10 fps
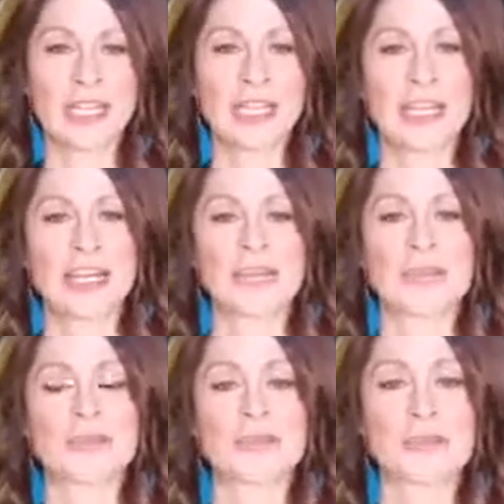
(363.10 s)
it
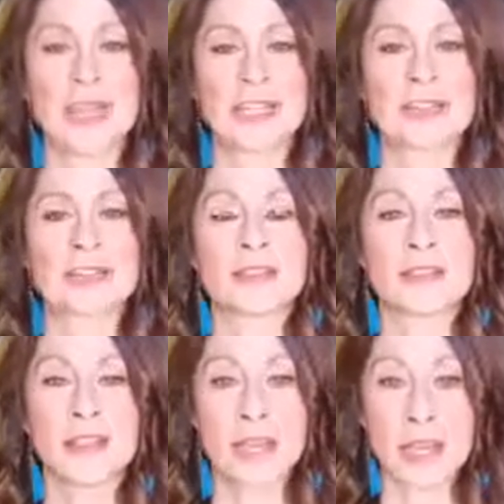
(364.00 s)
lands right
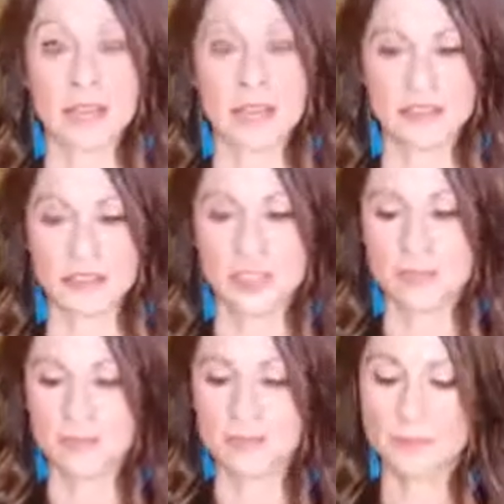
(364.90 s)
at my feet.